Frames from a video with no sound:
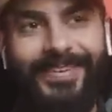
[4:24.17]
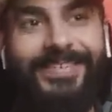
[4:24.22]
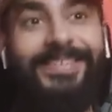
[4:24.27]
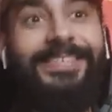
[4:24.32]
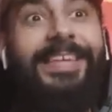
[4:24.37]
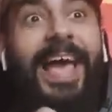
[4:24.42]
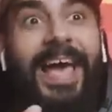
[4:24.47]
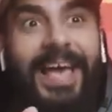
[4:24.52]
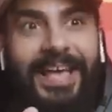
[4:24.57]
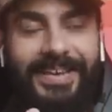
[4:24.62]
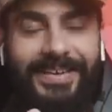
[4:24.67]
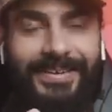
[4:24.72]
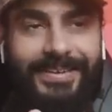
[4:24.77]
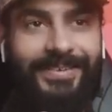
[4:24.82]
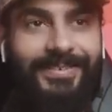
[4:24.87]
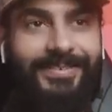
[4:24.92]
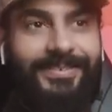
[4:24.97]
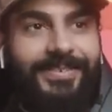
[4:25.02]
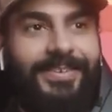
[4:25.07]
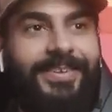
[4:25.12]
dead
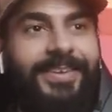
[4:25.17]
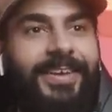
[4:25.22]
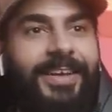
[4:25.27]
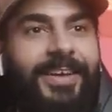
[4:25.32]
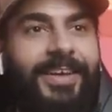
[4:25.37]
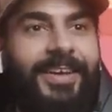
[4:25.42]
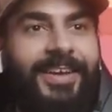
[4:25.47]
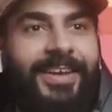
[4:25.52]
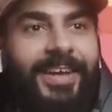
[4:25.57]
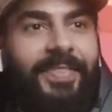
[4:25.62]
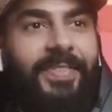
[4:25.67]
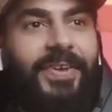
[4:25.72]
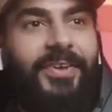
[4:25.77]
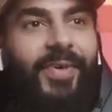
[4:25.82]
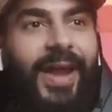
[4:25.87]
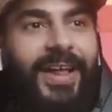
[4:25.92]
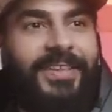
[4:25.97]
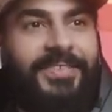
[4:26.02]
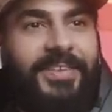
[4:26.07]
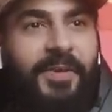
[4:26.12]
in the
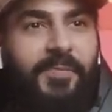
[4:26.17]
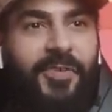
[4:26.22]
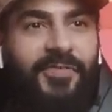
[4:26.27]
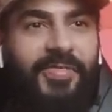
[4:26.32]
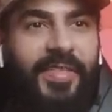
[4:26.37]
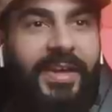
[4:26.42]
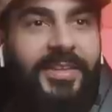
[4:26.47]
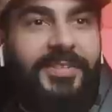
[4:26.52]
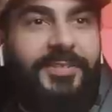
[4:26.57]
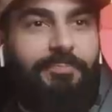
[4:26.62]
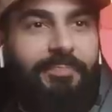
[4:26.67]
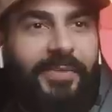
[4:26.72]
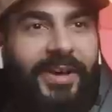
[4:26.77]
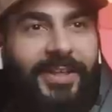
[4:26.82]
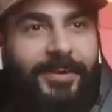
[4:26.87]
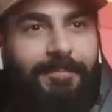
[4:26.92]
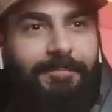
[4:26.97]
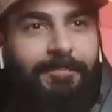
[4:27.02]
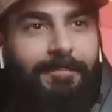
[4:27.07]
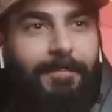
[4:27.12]
grand scheme of things,
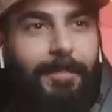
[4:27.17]
but